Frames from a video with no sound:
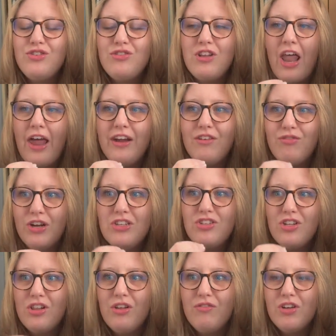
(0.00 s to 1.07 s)
Like, friends
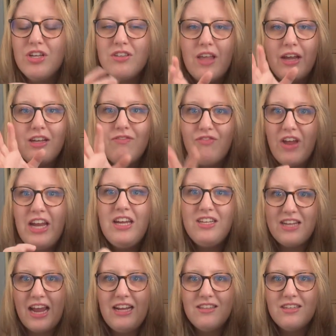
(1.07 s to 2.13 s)
to lovers, like, fake
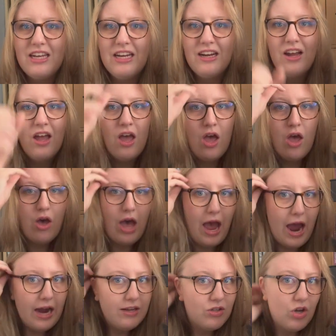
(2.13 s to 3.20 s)
dating,
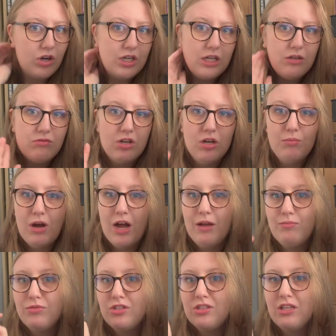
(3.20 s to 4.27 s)
ice hockey
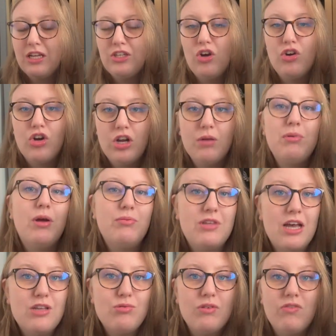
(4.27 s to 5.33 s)
romance that you're going to be
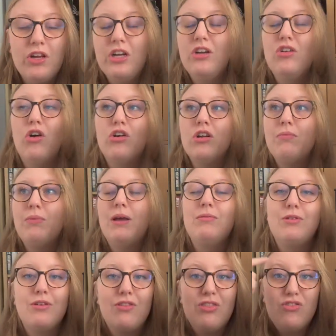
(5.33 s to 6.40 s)
obsessed with, that you're not going to be able
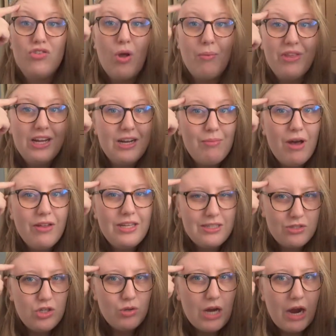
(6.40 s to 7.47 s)
to stop thinking about these
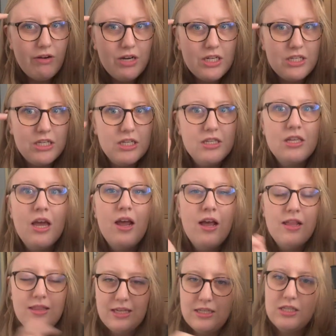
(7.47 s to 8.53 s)
two characters,
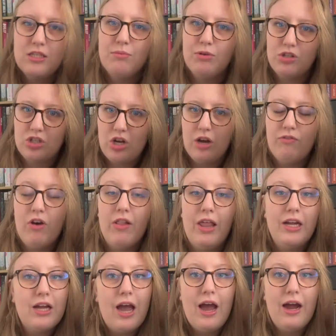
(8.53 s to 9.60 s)
this is the book to go for.
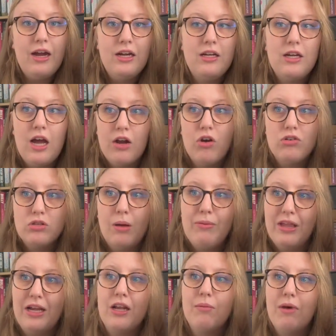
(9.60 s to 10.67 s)
Like, I cannot stop
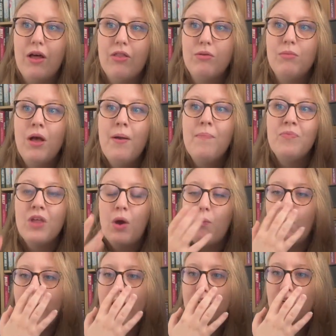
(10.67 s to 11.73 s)
thinking about them.
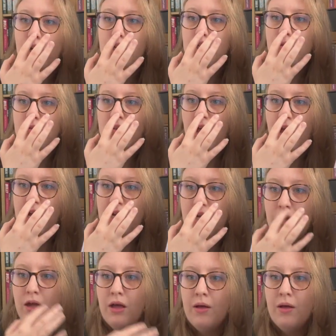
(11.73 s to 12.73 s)
When she was like,